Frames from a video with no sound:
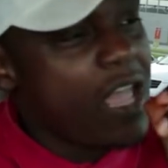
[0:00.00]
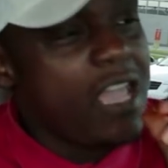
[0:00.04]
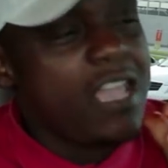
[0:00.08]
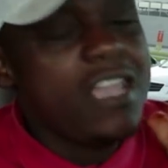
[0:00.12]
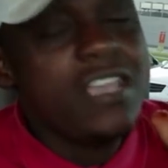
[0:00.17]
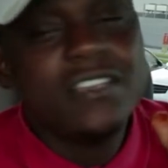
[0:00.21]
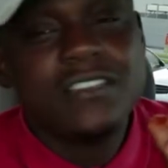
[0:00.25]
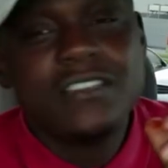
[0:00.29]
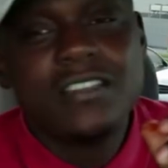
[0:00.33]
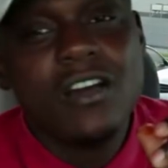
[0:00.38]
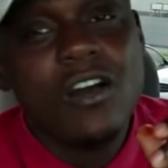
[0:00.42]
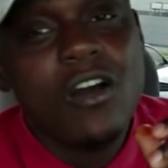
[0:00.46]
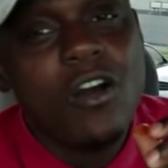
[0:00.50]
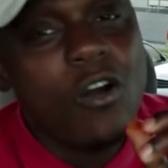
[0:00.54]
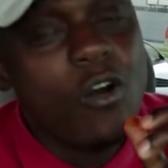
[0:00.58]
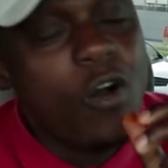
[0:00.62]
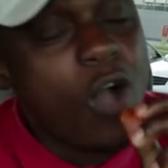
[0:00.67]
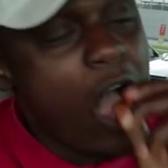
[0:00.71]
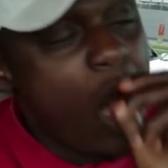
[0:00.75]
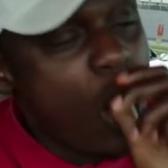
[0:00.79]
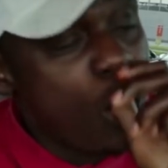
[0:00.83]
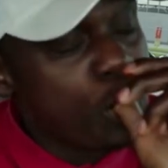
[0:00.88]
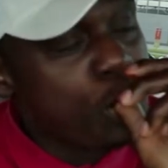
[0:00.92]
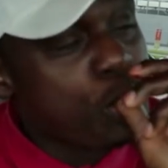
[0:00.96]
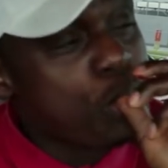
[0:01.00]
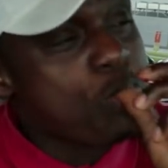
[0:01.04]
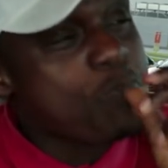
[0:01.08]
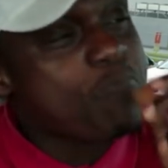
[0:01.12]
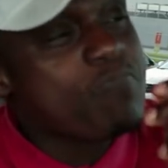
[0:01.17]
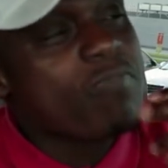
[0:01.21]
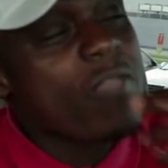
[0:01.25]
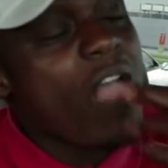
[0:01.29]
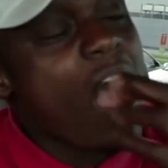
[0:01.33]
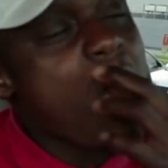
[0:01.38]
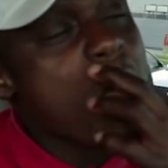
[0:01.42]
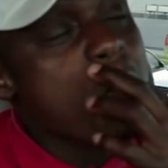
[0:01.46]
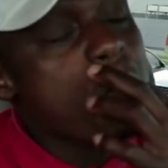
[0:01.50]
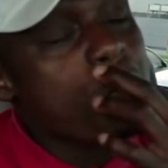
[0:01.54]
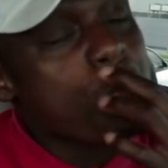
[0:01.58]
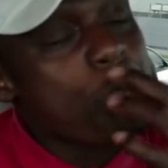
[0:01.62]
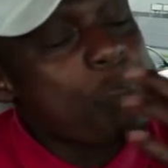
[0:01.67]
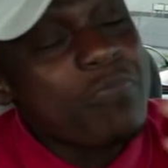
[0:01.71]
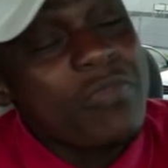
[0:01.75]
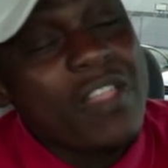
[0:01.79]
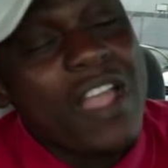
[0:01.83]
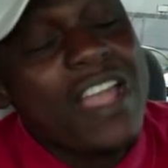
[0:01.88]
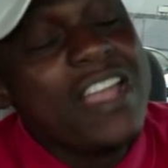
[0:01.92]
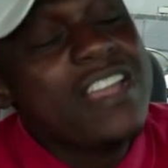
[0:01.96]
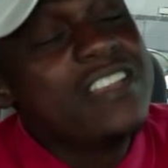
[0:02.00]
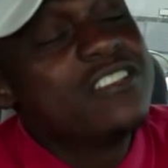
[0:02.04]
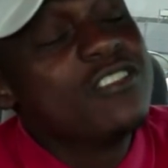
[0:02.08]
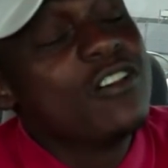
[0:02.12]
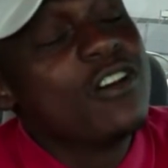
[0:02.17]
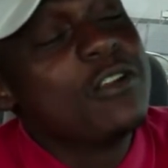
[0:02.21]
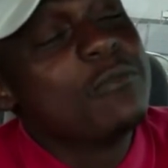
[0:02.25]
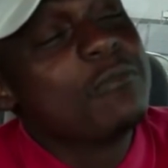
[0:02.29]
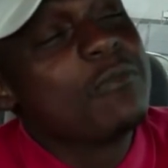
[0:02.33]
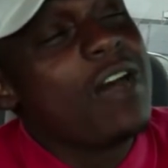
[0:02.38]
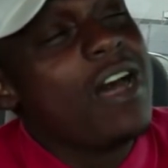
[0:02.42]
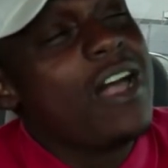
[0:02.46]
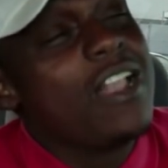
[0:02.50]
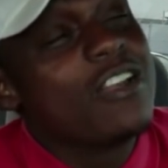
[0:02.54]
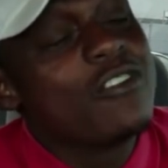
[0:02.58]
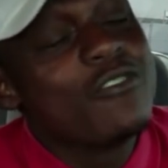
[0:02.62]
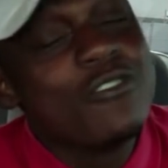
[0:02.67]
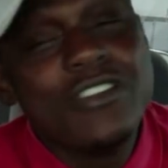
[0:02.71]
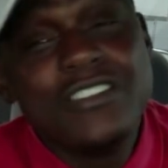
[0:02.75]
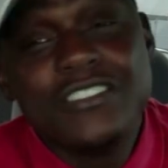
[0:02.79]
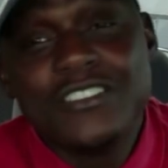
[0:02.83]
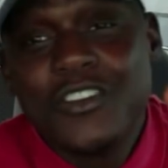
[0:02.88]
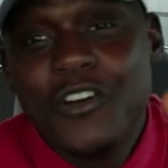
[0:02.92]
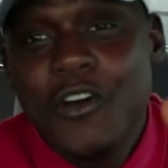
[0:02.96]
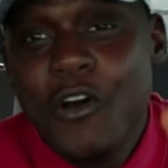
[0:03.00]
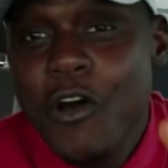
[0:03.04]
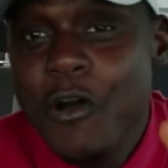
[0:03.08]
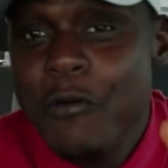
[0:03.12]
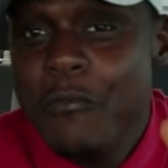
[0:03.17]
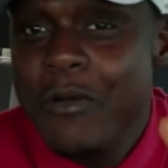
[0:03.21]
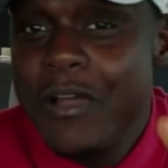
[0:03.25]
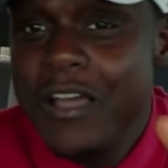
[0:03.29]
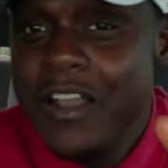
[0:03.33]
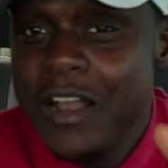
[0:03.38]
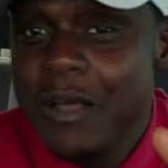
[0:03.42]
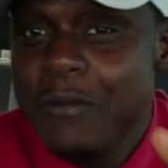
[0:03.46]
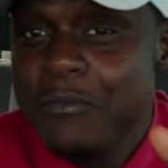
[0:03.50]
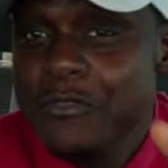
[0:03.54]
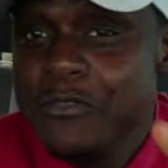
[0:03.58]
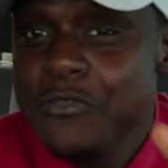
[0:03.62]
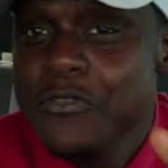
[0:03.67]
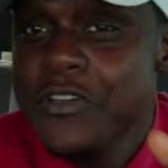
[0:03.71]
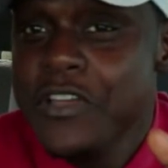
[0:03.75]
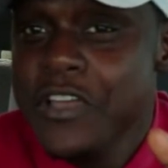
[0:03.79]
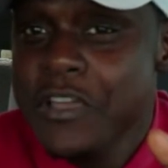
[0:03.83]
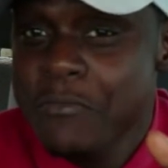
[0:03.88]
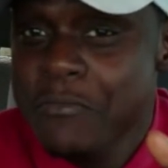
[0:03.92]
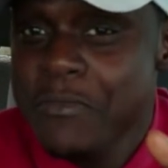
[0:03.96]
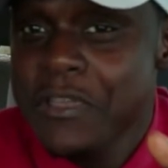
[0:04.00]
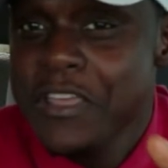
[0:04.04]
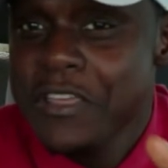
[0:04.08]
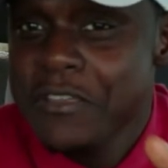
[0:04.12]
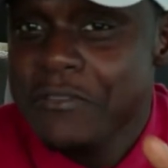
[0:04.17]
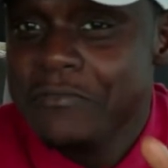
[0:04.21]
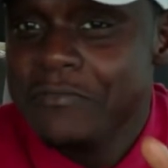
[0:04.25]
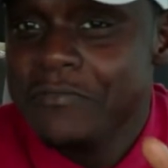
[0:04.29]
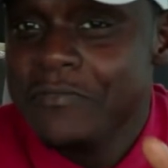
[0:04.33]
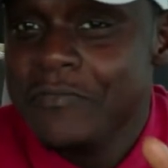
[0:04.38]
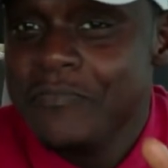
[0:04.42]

He told he told them collard greens and cornbread up. You hear me?